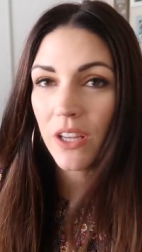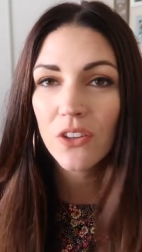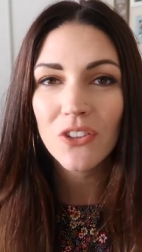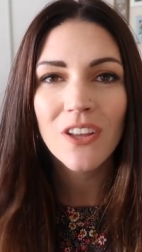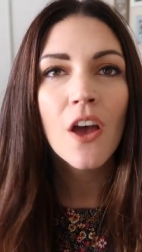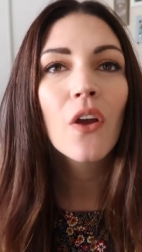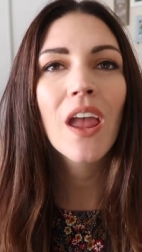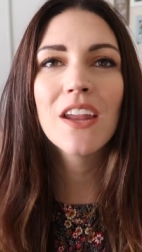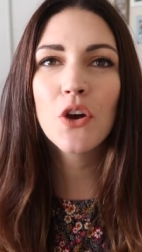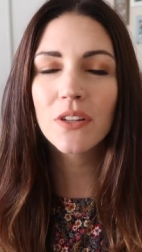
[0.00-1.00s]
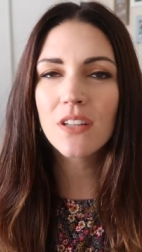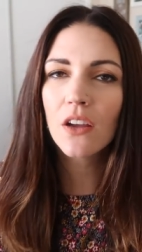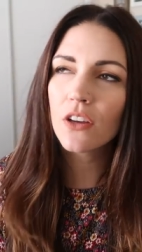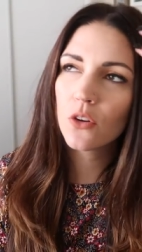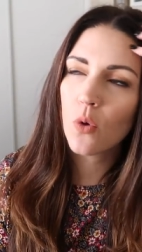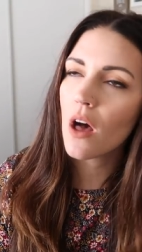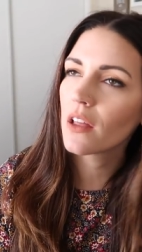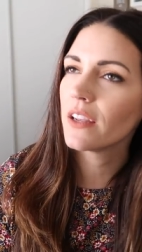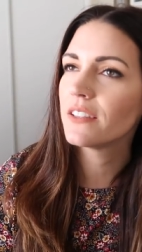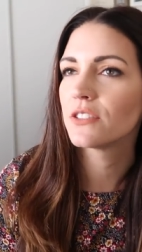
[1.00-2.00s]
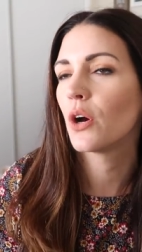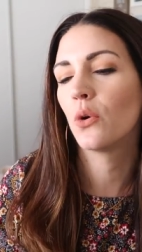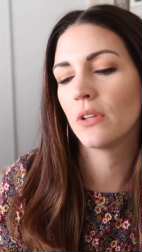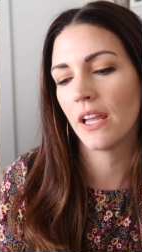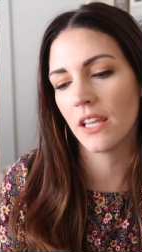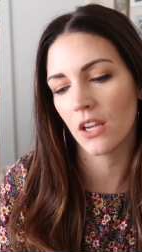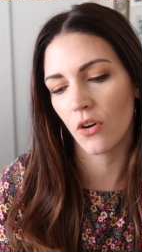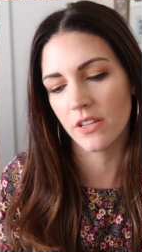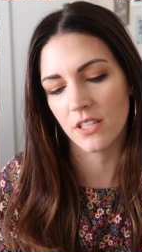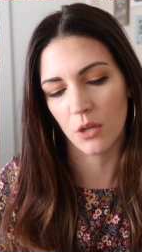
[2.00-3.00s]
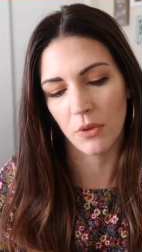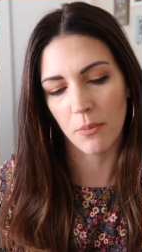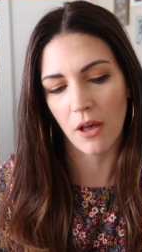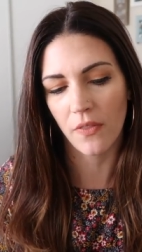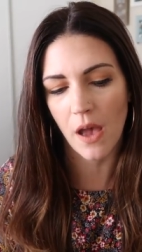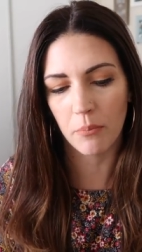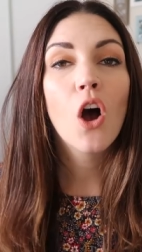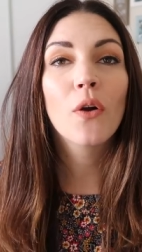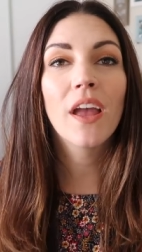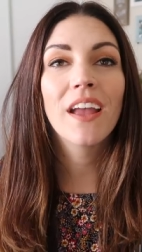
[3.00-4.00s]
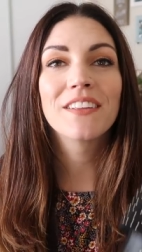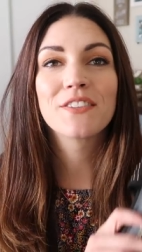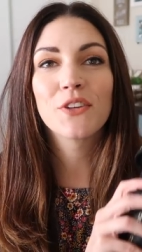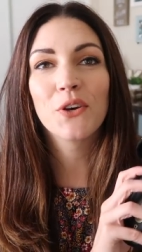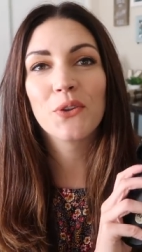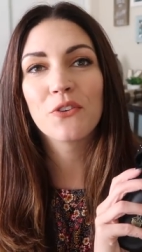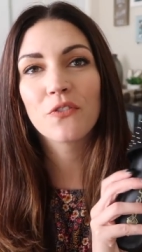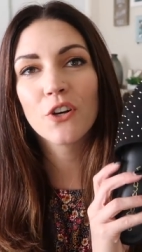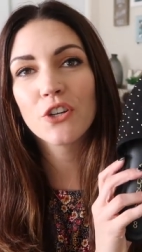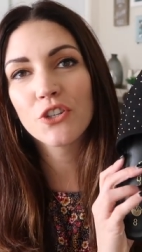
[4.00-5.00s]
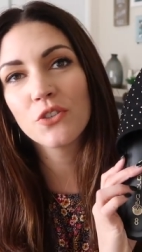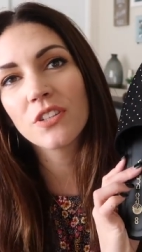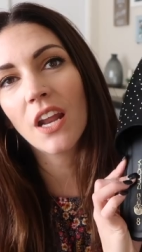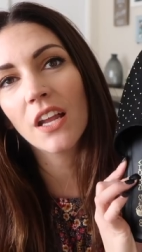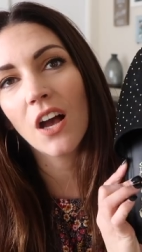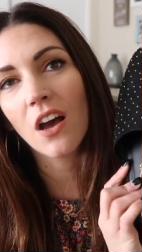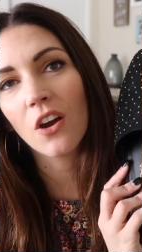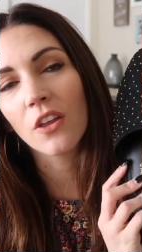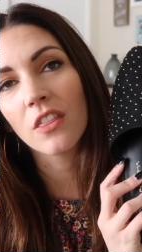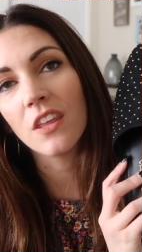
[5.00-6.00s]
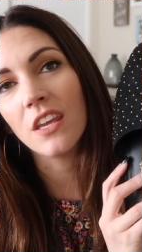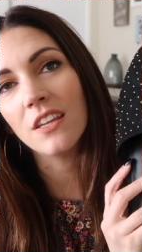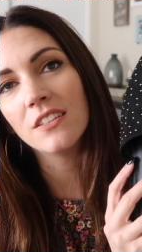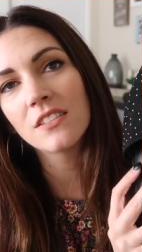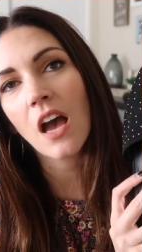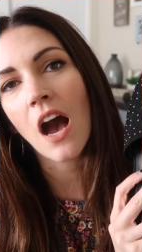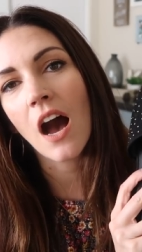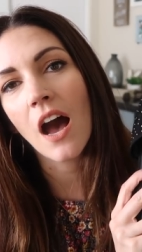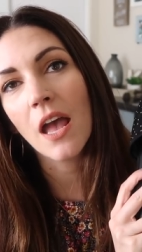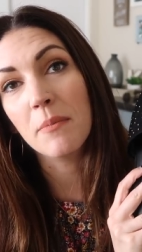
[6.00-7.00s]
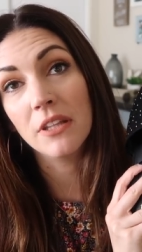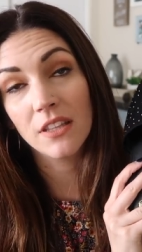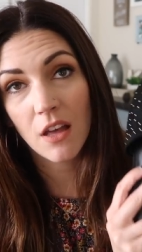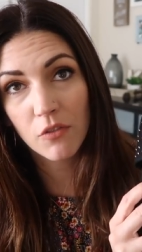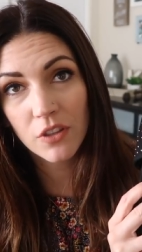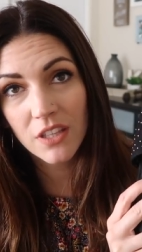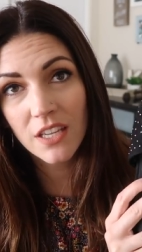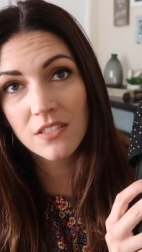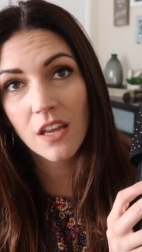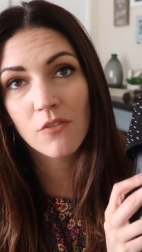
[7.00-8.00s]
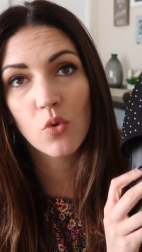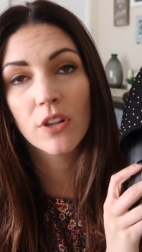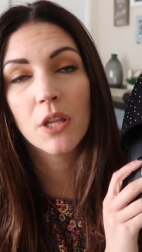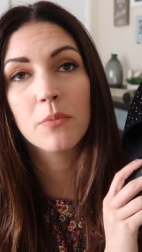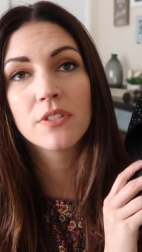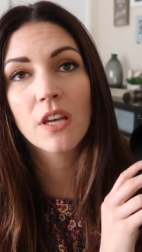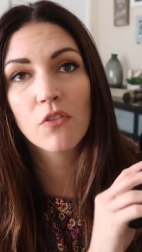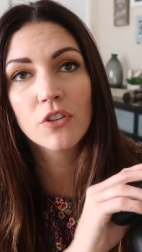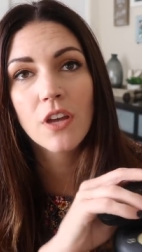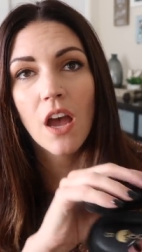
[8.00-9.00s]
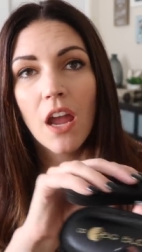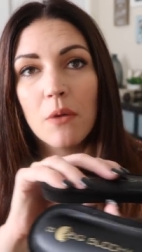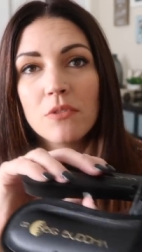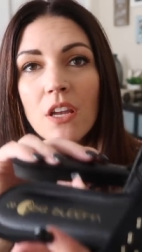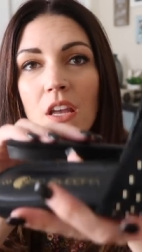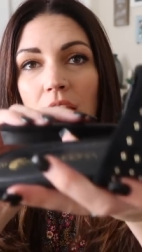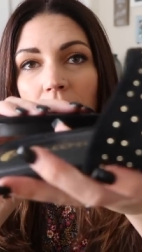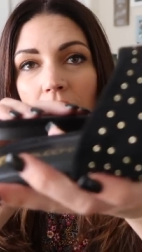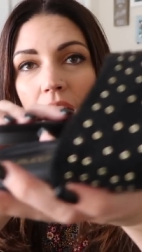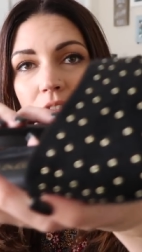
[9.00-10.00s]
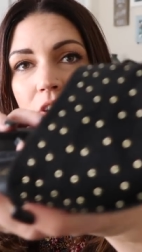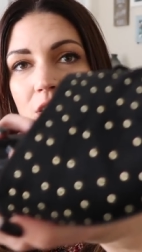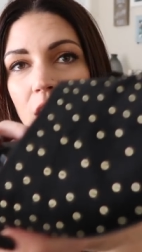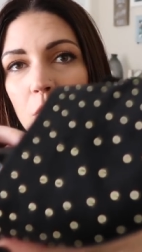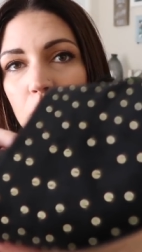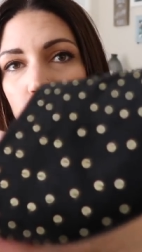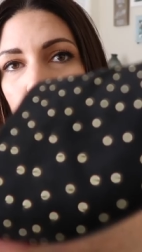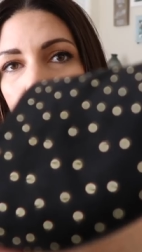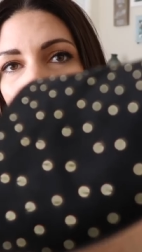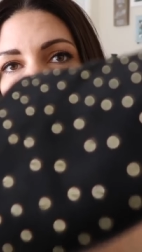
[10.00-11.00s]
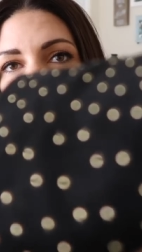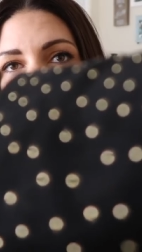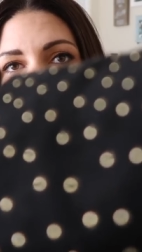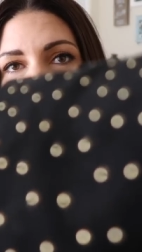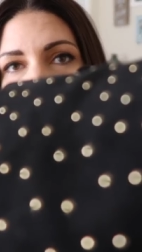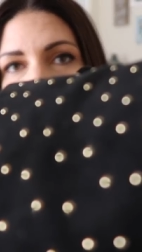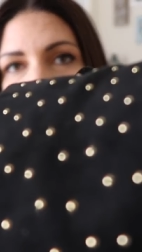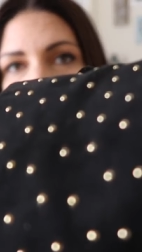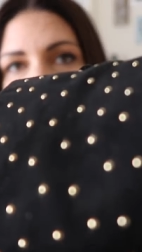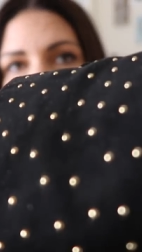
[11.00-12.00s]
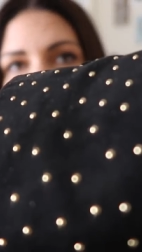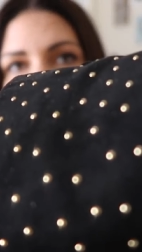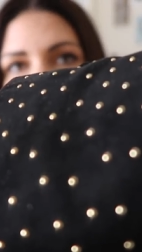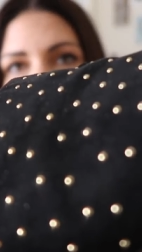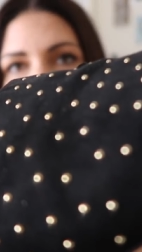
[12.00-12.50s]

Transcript: reals. Okay, I know it's not good quality, so don't like get crazy on me about that. Okay, so the first shoes that I got are these. I'm in love with these. I've worn them several times. They have these like beautiful studs on them.